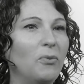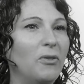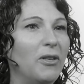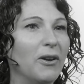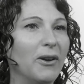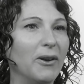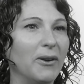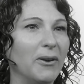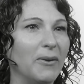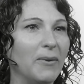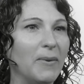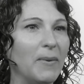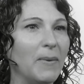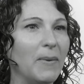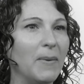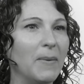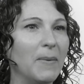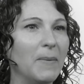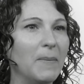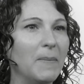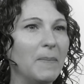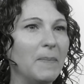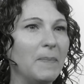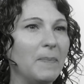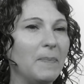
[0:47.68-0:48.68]
the
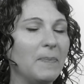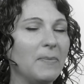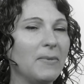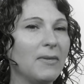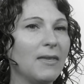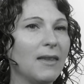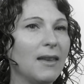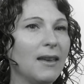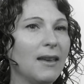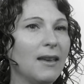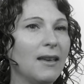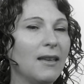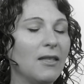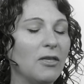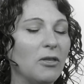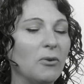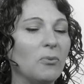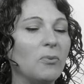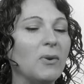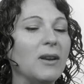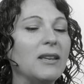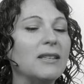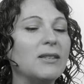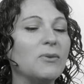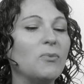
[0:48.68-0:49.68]

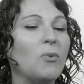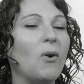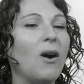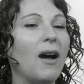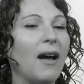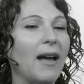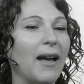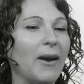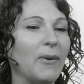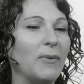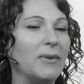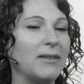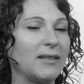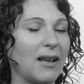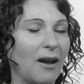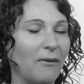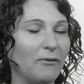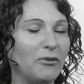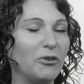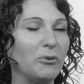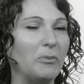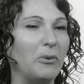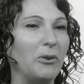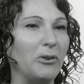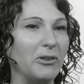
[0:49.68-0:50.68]
reason why I was
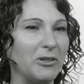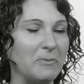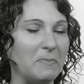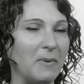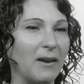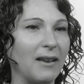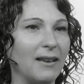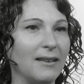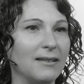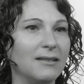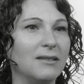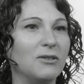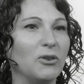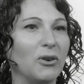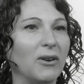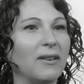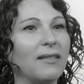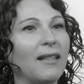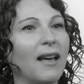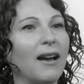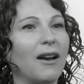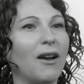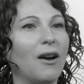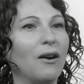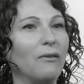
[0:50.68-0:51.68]
comfortable is because during
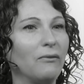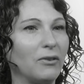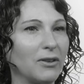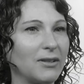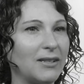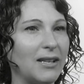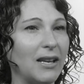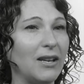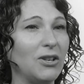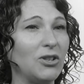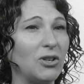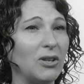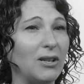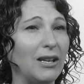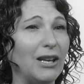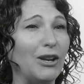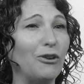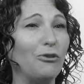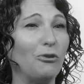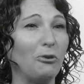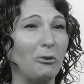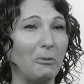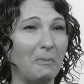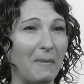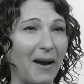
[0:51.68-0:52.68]
that conversation, he
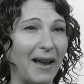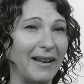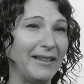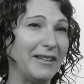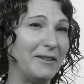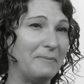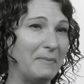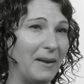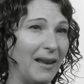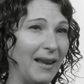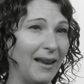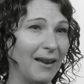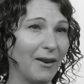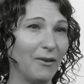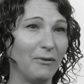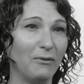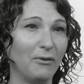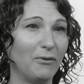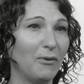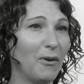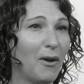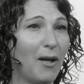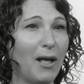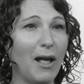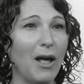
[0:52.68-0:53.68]
reminded me
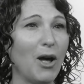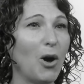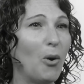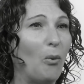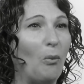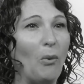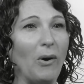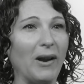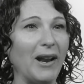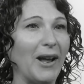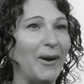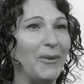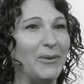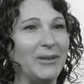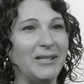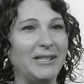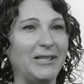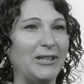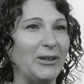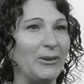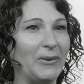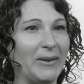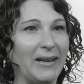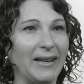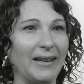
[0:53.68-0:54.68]
of what I was
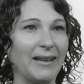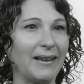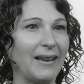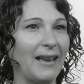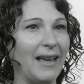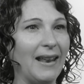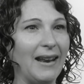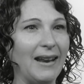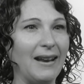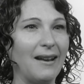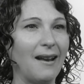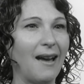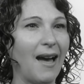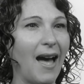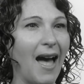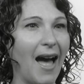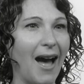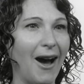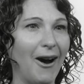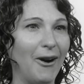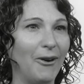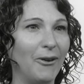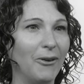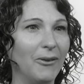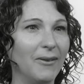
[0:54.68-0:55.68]
doing and
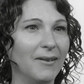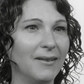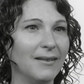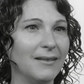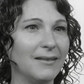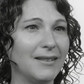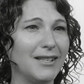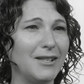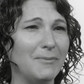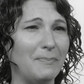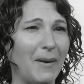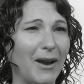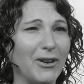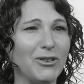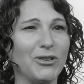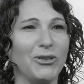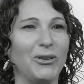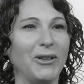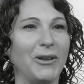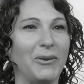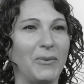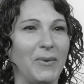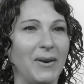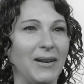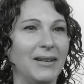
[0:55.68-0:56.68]
how
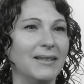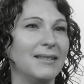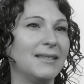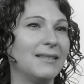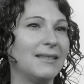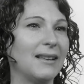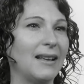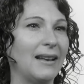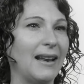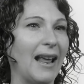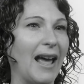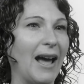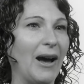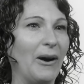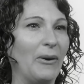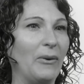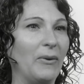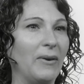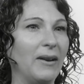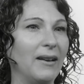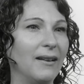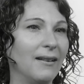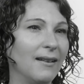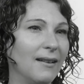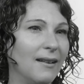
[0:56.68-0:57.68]
special it was and
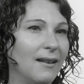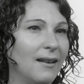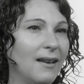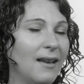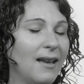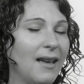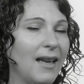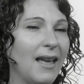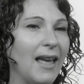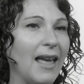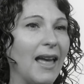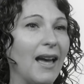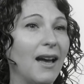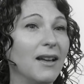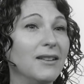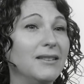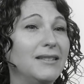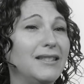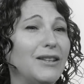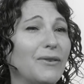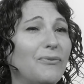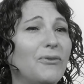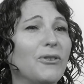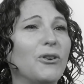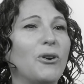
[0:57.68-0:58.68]
how
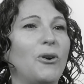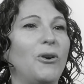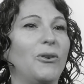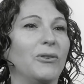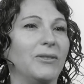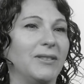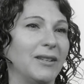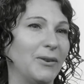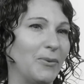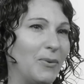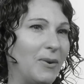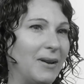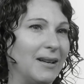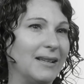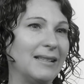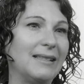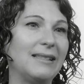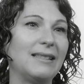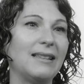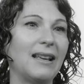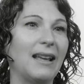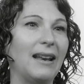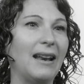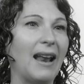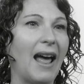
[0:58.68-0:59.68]
difficult it was
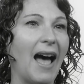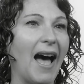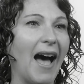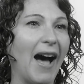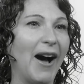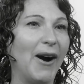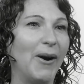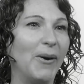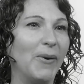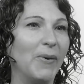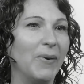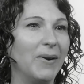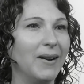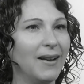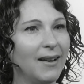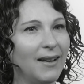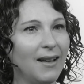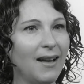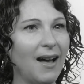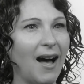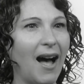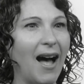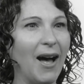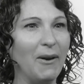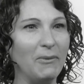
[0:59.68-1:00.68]
and how
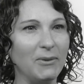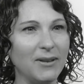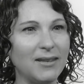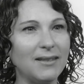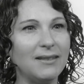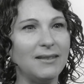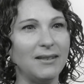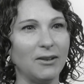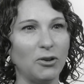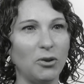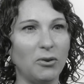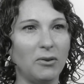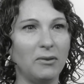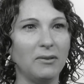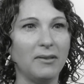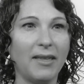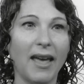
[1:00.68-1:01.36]
I was still